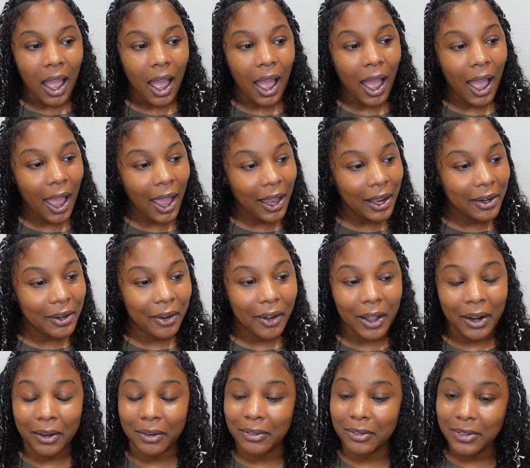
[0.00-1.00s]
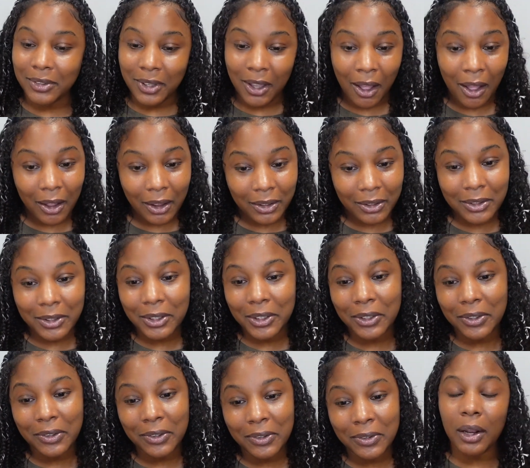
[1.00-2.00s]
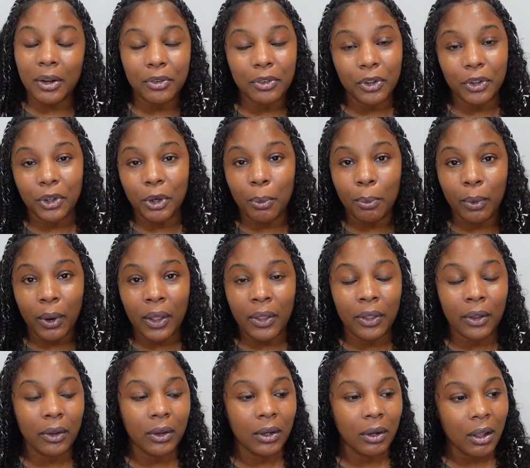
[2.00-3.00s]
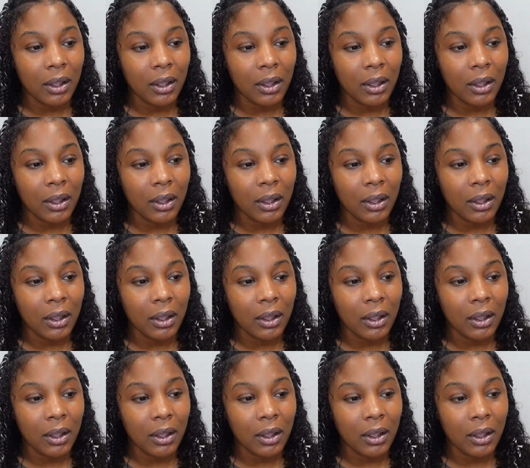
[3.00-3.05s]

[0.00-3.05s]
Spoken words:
I know I don't talk to you. I don't know your brother and